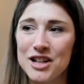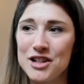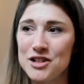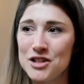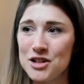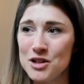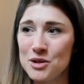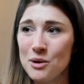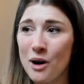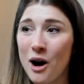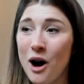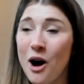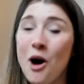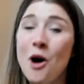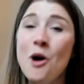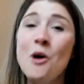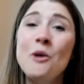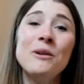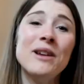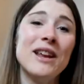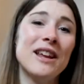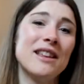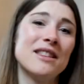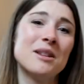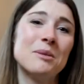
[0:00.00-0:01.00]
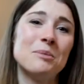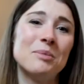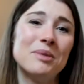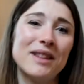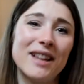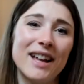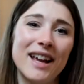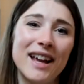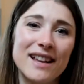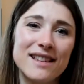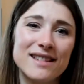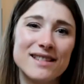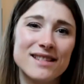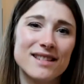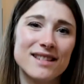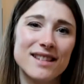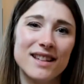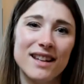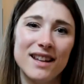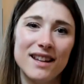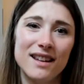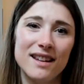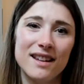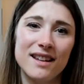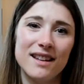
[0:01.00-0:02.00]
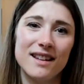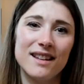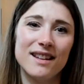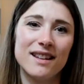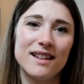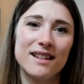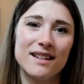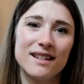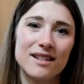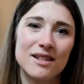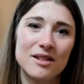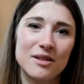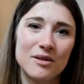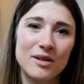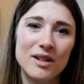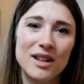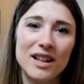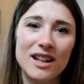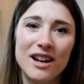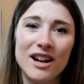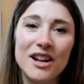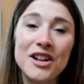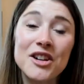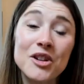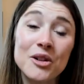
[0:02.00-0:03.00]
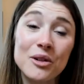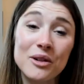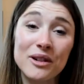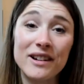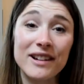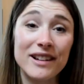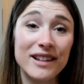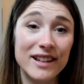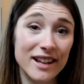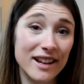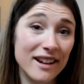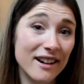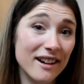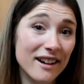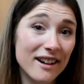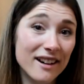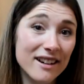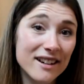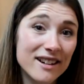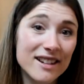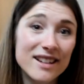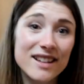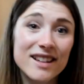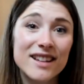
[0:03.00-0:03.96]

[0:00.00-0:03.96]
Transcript: to owning the place in really under a year.